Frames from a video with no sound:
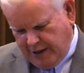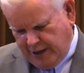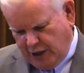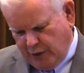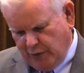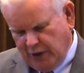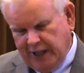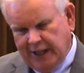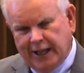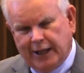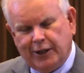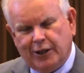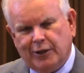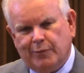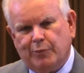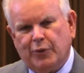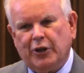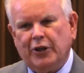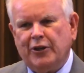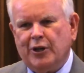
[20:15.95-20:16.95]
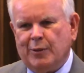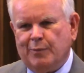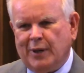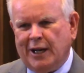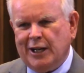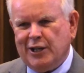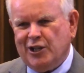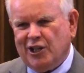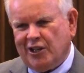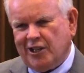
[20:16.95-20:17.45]
the way that good brother in
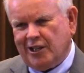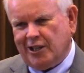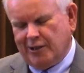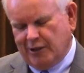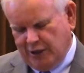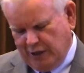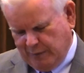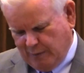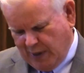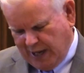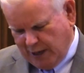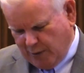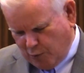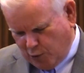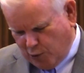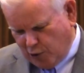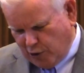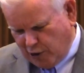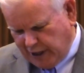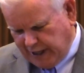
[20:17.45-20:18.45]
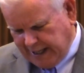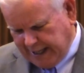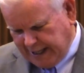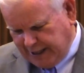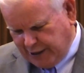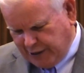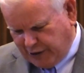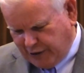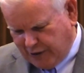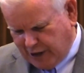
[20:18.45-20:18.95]
my ward had
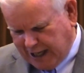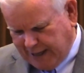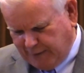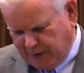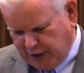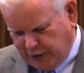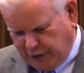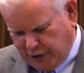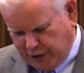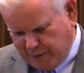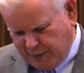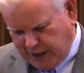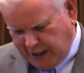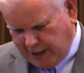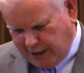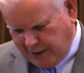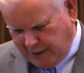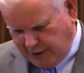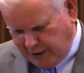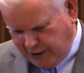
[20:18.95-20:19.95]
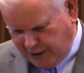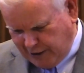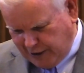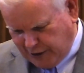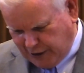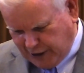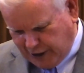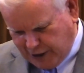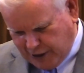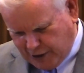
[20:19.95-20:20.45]
described it to me
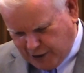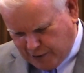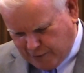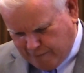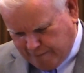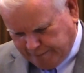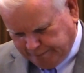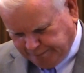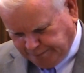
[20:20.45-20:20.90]
years ago.